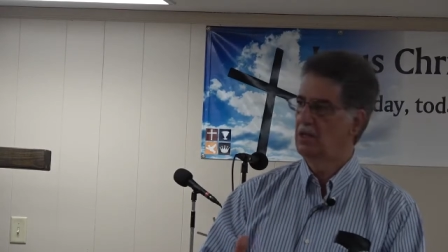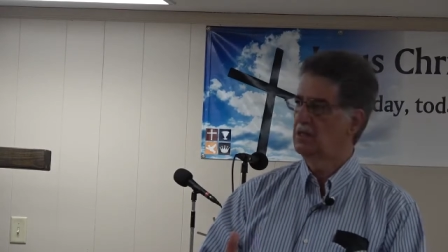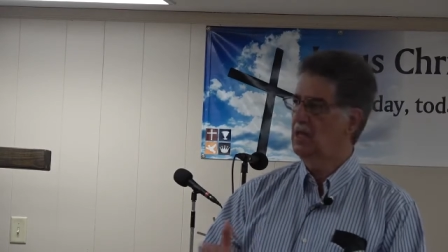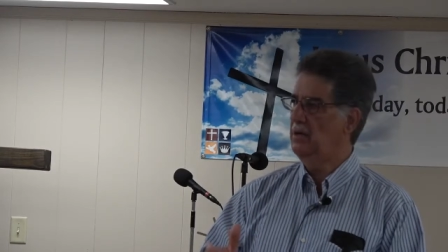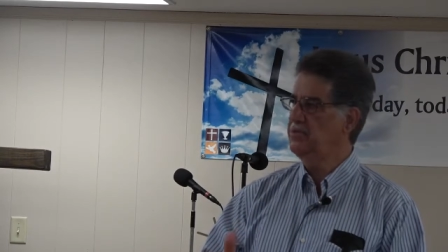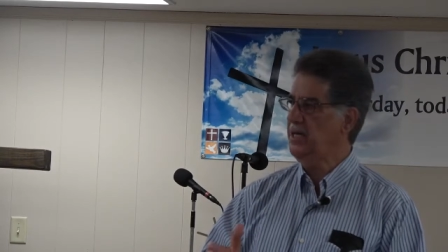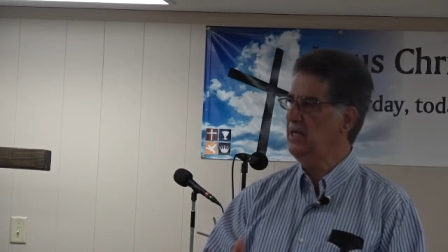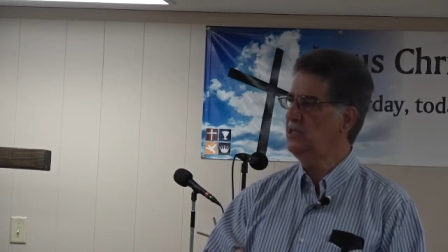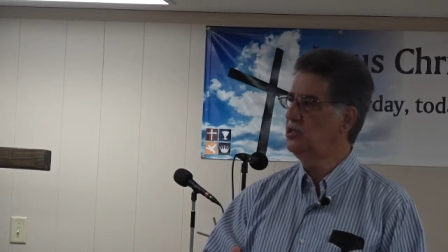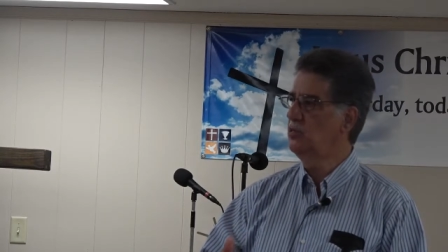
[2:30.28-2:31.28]
comes
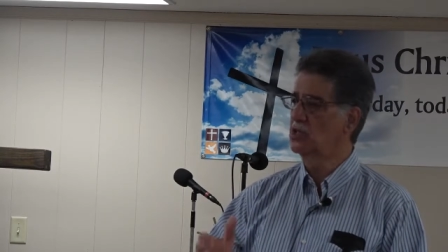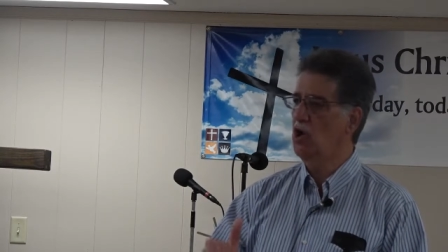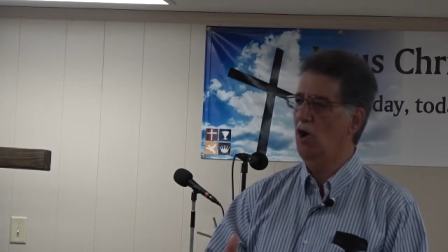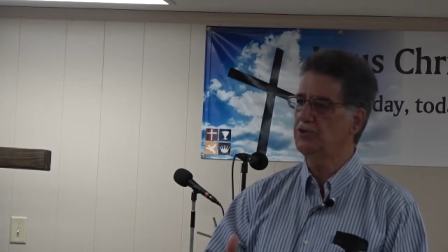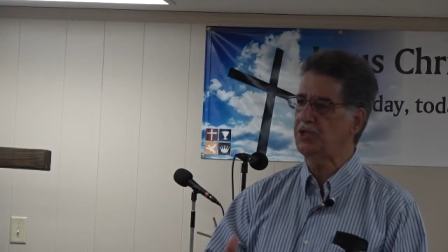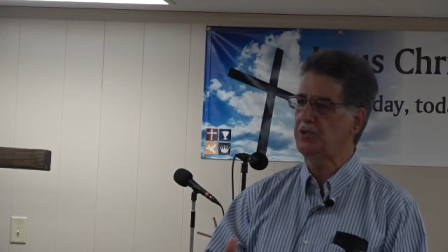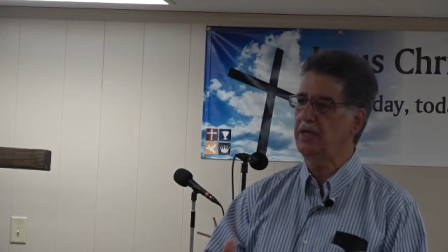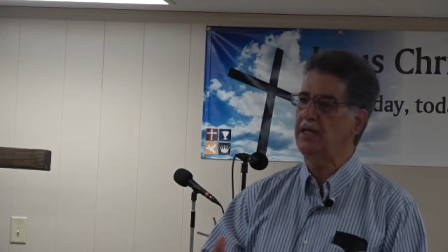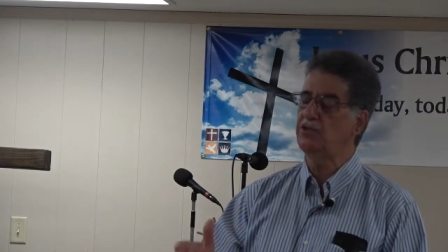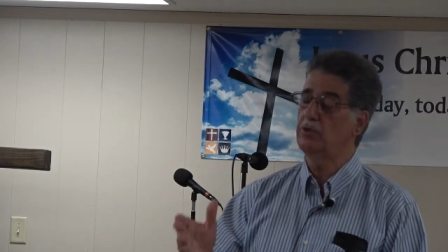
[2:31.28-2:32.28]
into a culture,
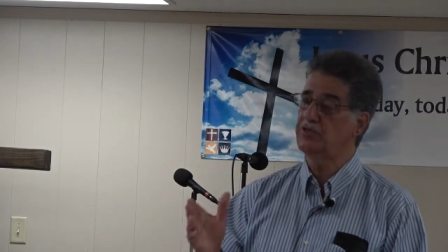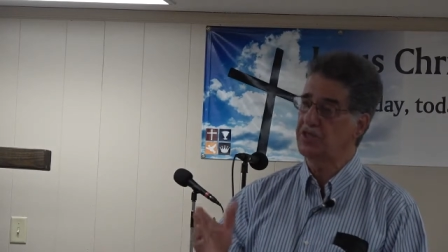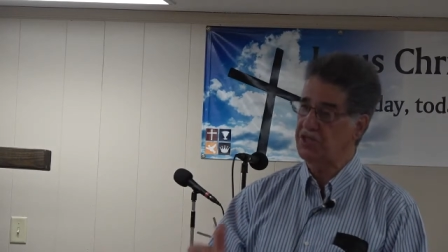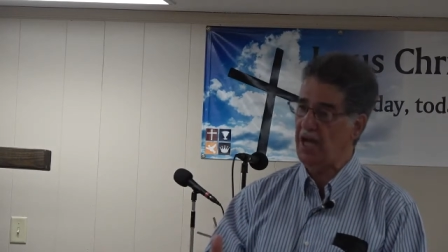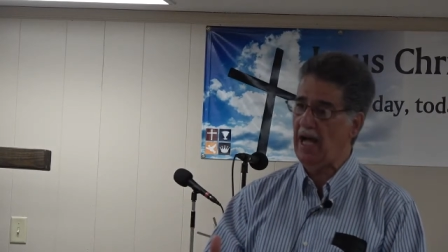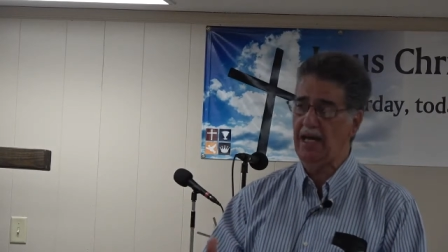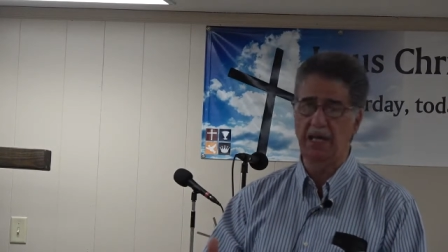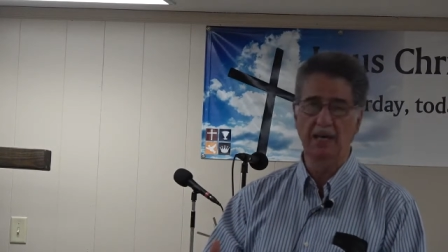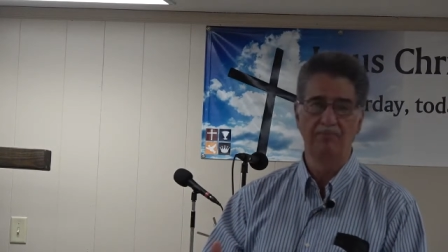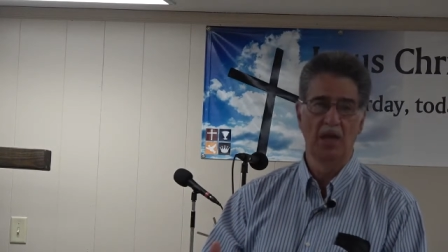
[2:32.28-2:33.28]
into a
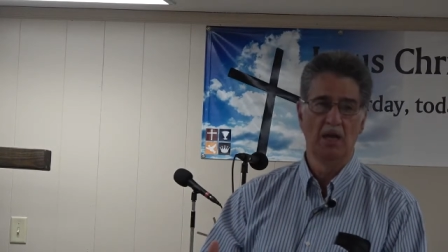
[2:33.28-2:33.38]
society,